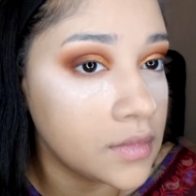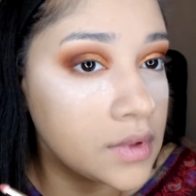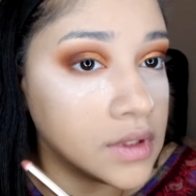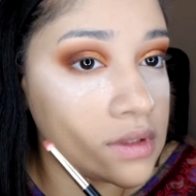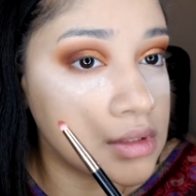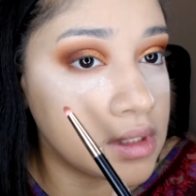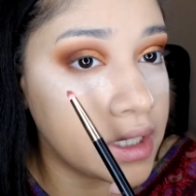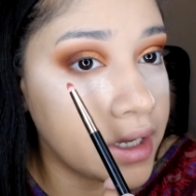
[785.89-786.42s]

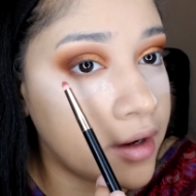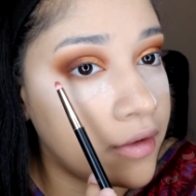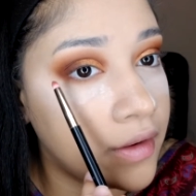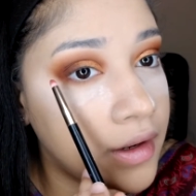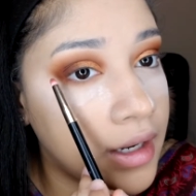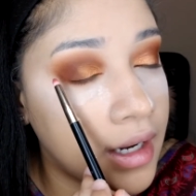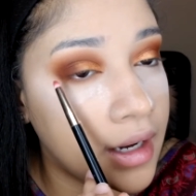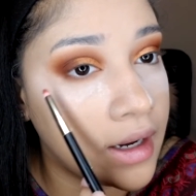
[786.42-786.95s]
You see
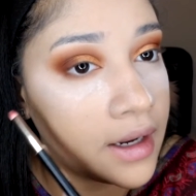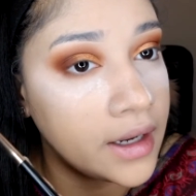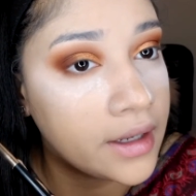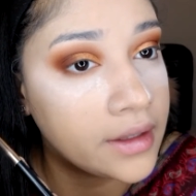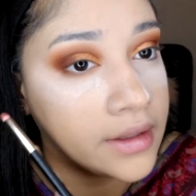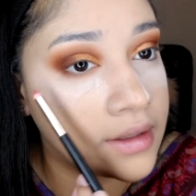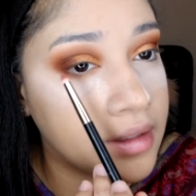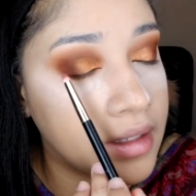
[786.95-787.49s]
how
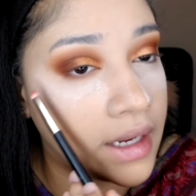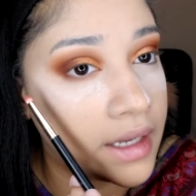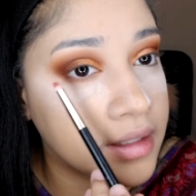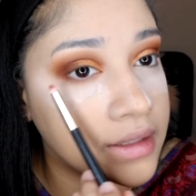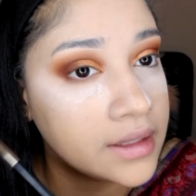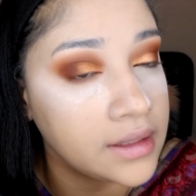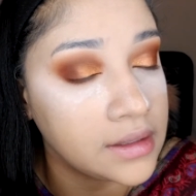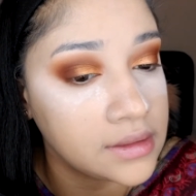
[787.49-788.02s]
I
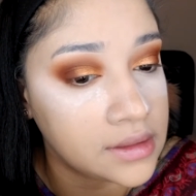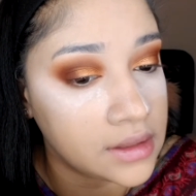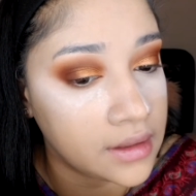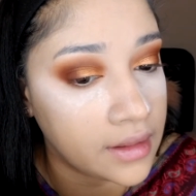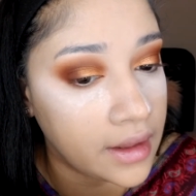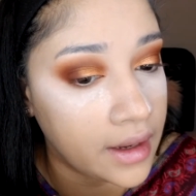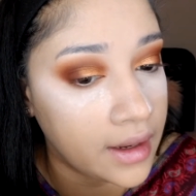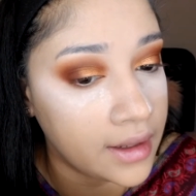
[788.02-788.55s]
connected it to
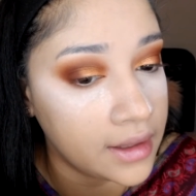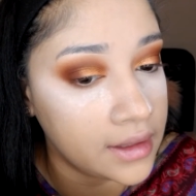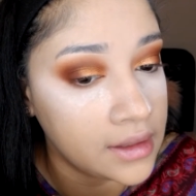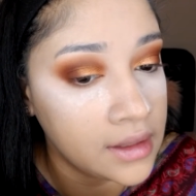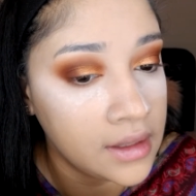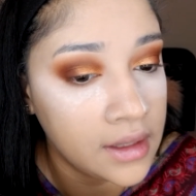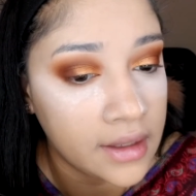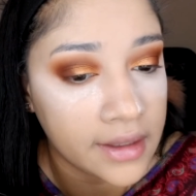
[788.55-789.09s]
that?
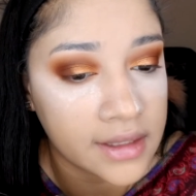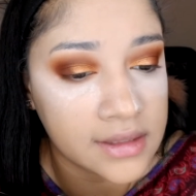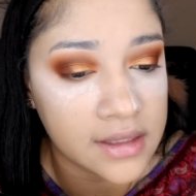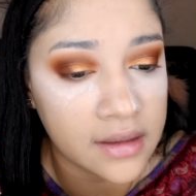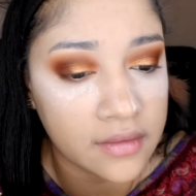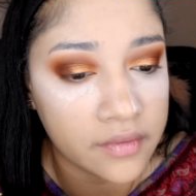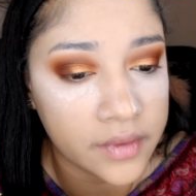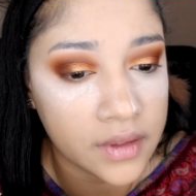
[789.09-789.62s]
Because
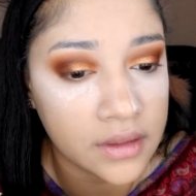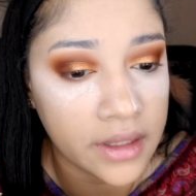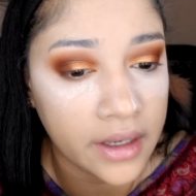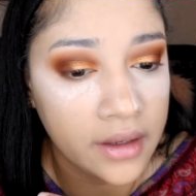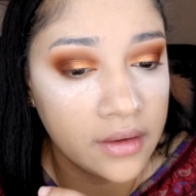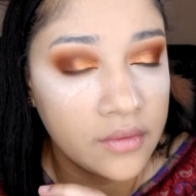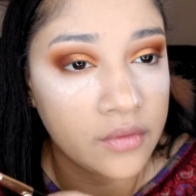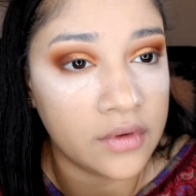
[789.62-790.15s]
I feel
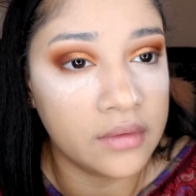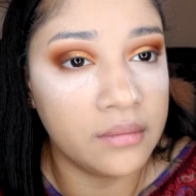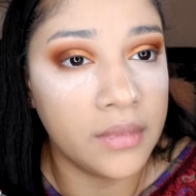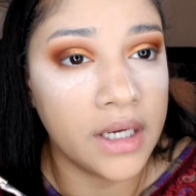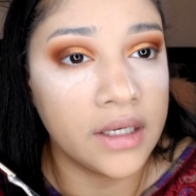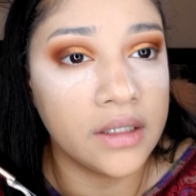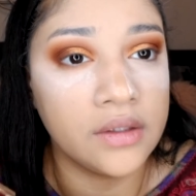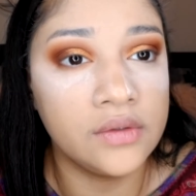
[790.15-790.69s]
like with
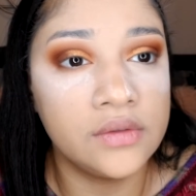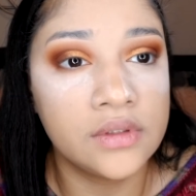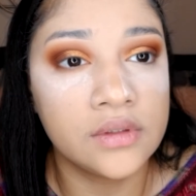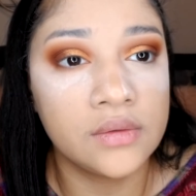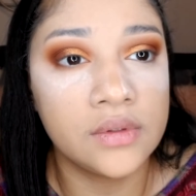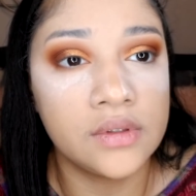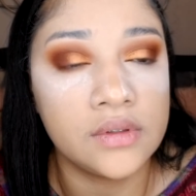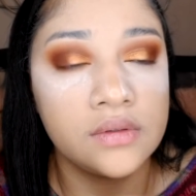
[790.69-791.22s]
my
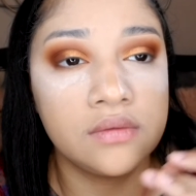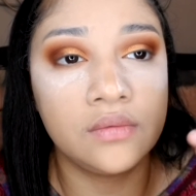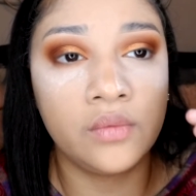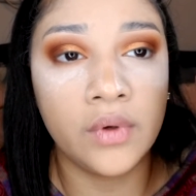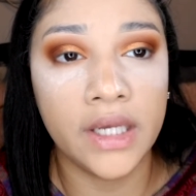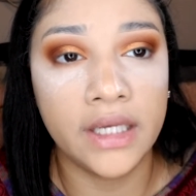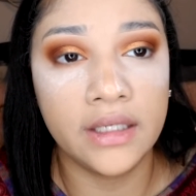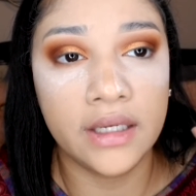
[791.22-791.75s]
usual
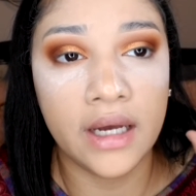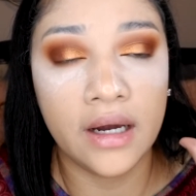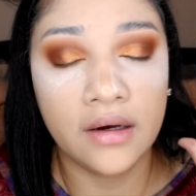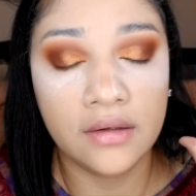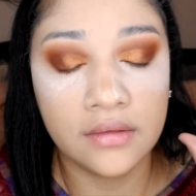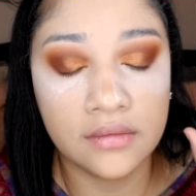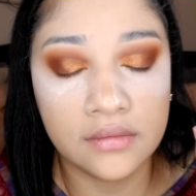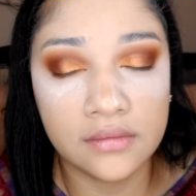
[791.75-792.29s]
winged
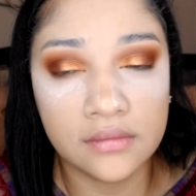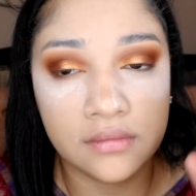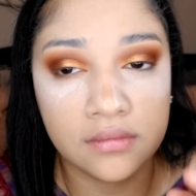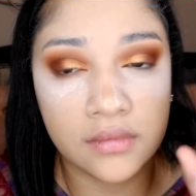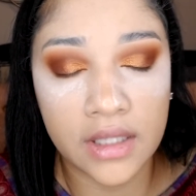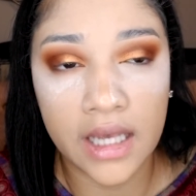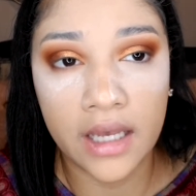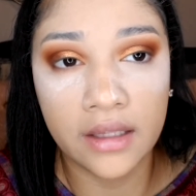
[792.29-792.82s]
out
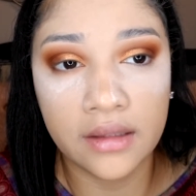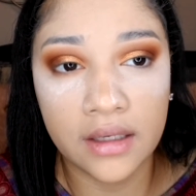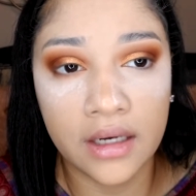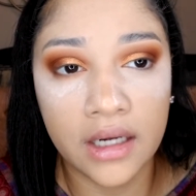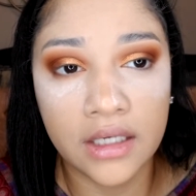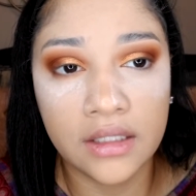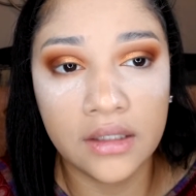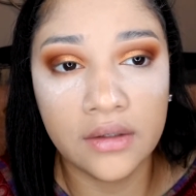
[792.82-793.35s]
thing that
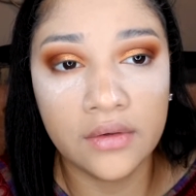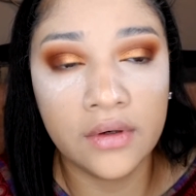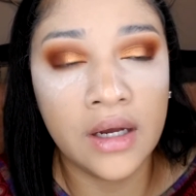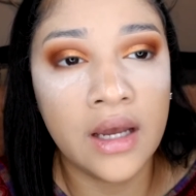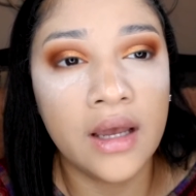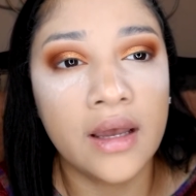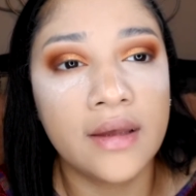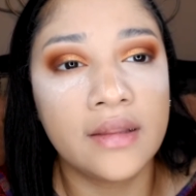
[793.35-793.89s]
I do,
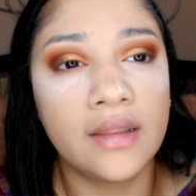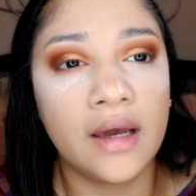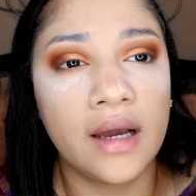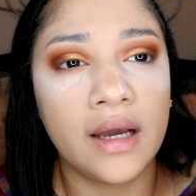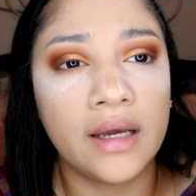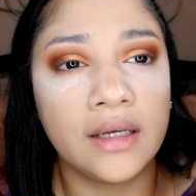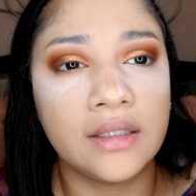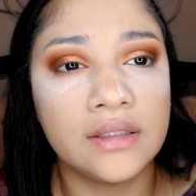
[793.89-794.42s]

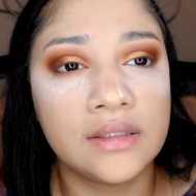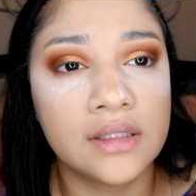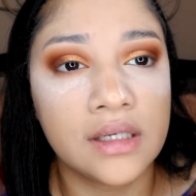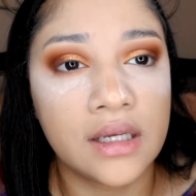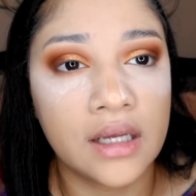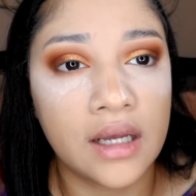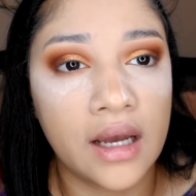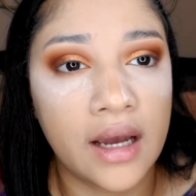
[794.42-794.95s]
that
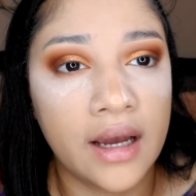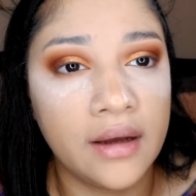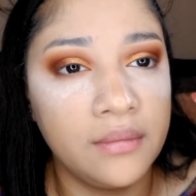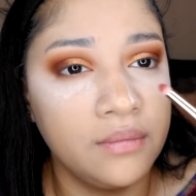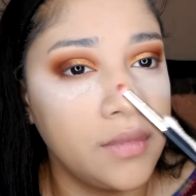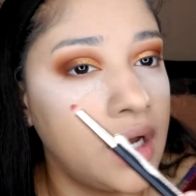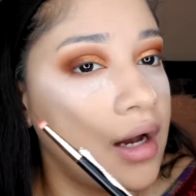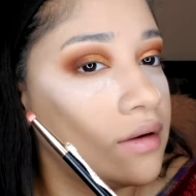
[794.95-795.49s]

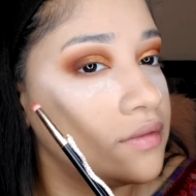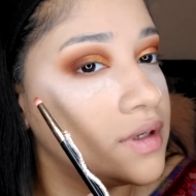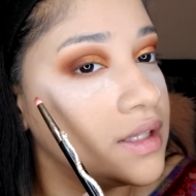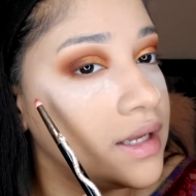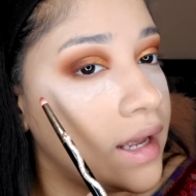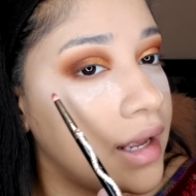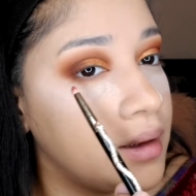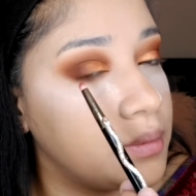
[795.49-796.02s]
I'm not
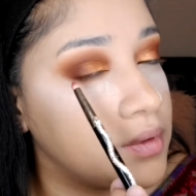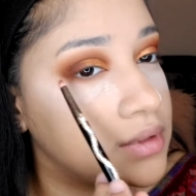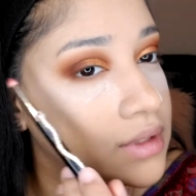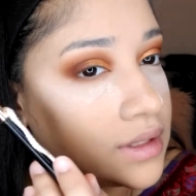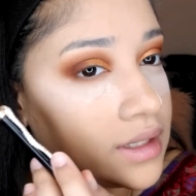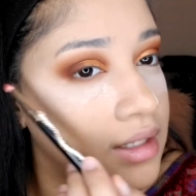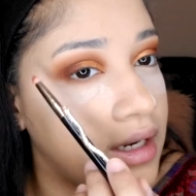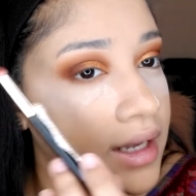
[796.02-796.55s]
really able to
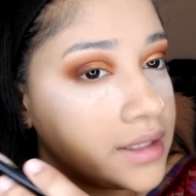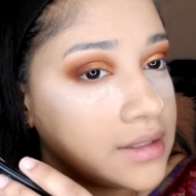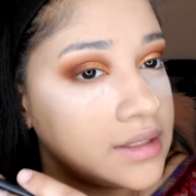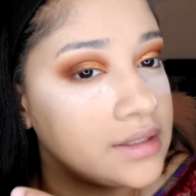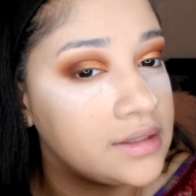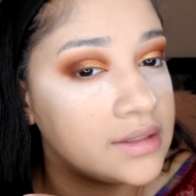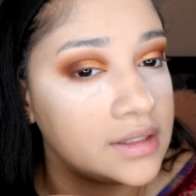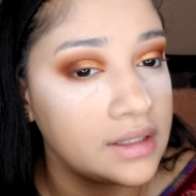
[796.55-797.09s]
connect
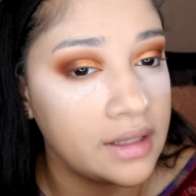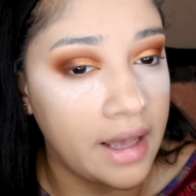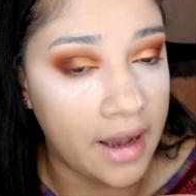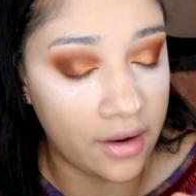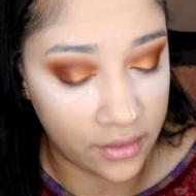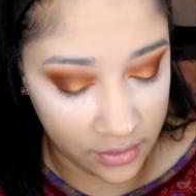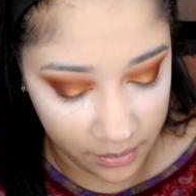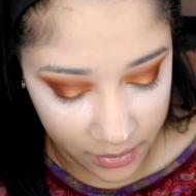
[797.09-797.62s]
it to the
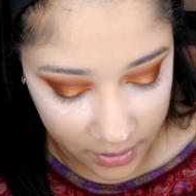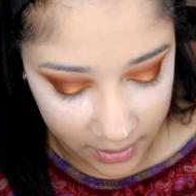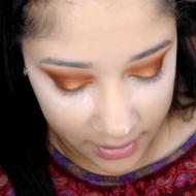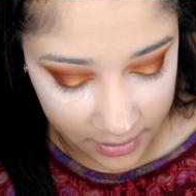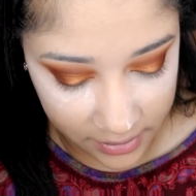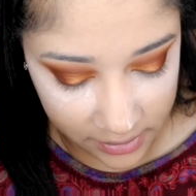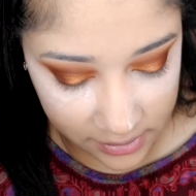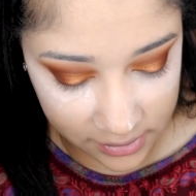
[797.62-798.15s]
outer
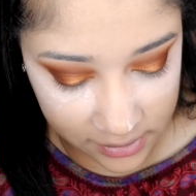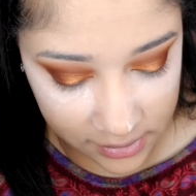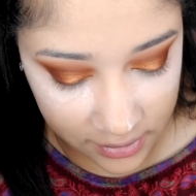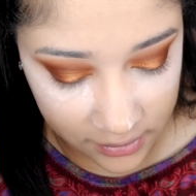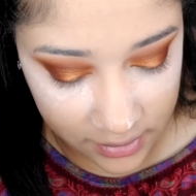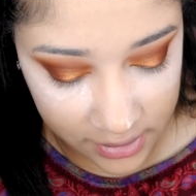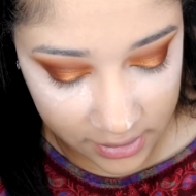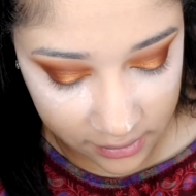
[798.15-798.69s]
part.
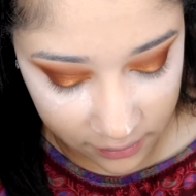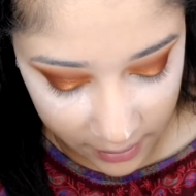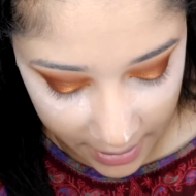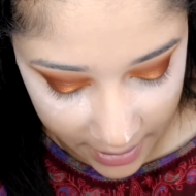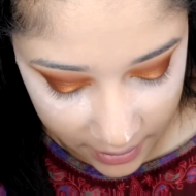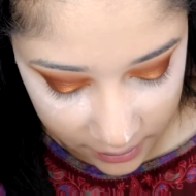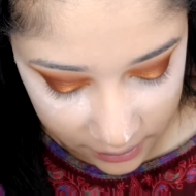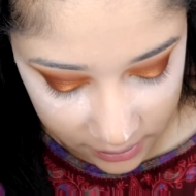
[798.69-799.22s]
So this
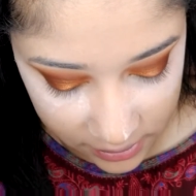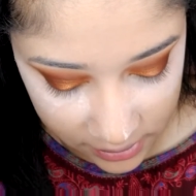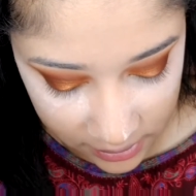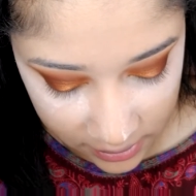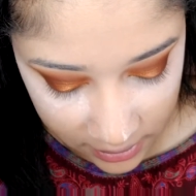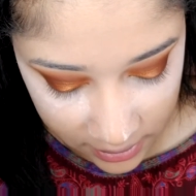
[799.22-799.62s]
round